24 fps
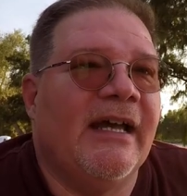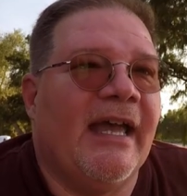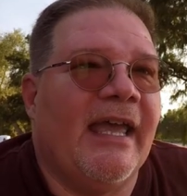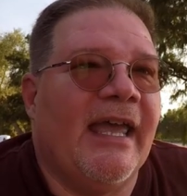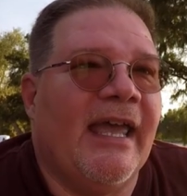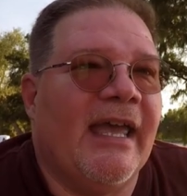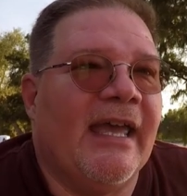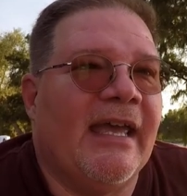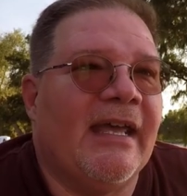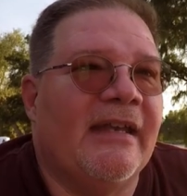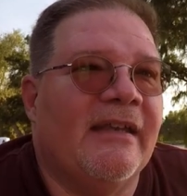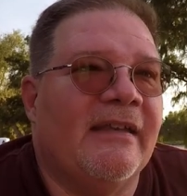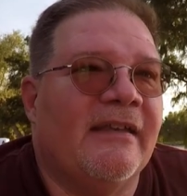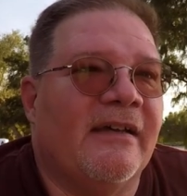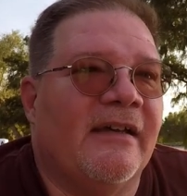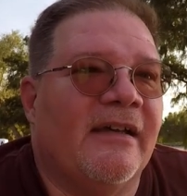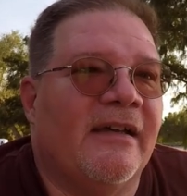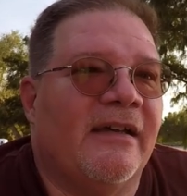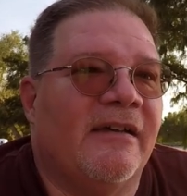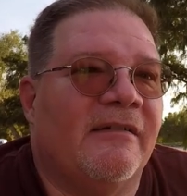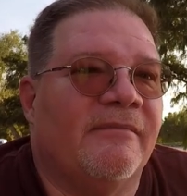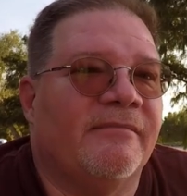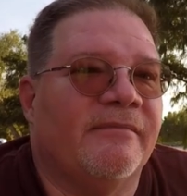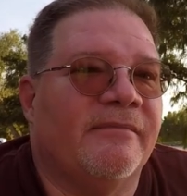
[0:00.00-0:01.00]
And
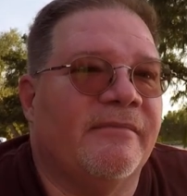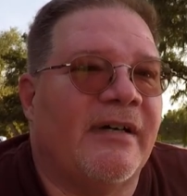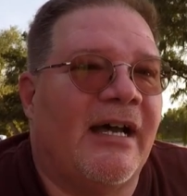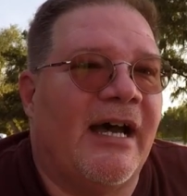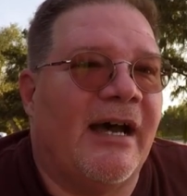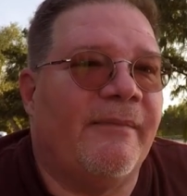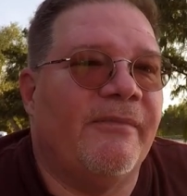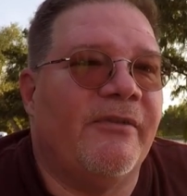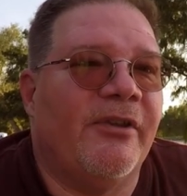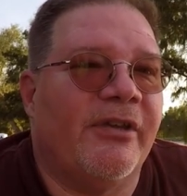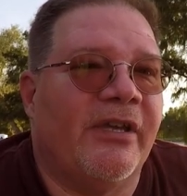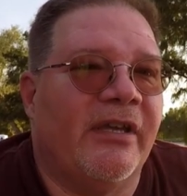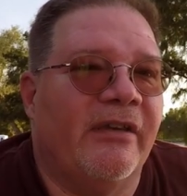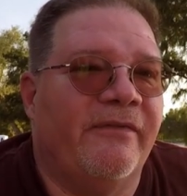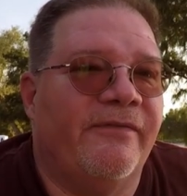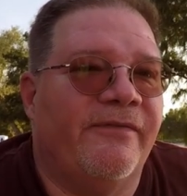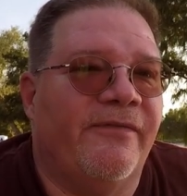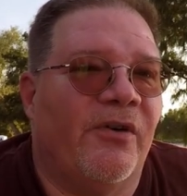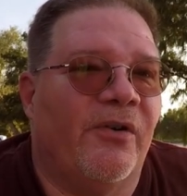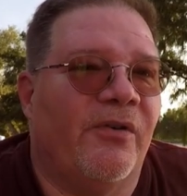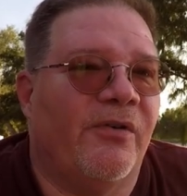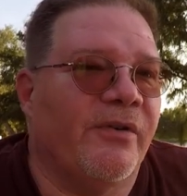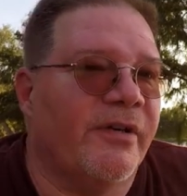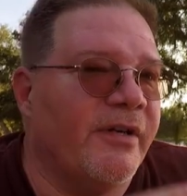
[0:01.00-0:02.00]
um, I'm looking
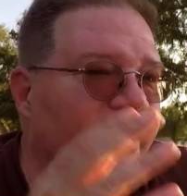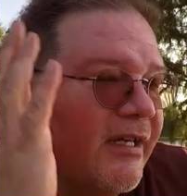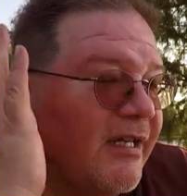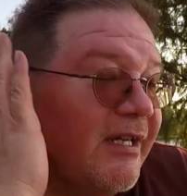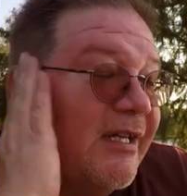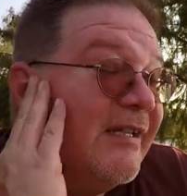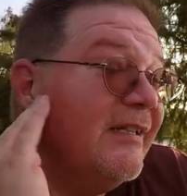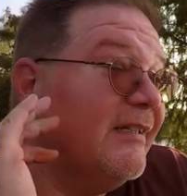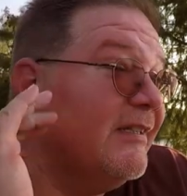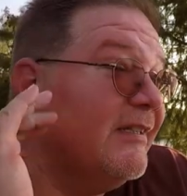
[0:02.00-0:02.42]
forward...